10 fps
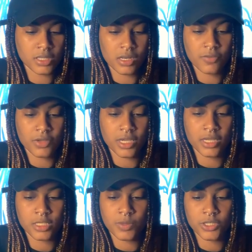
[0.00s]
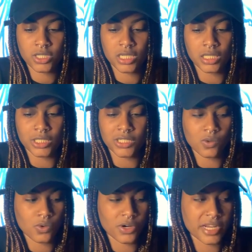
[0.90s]
significant, especially a Leo
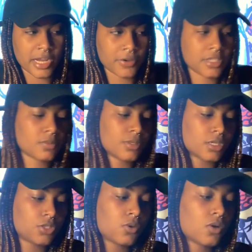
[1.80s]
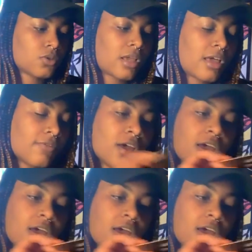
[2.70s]
or an Aries, because you also have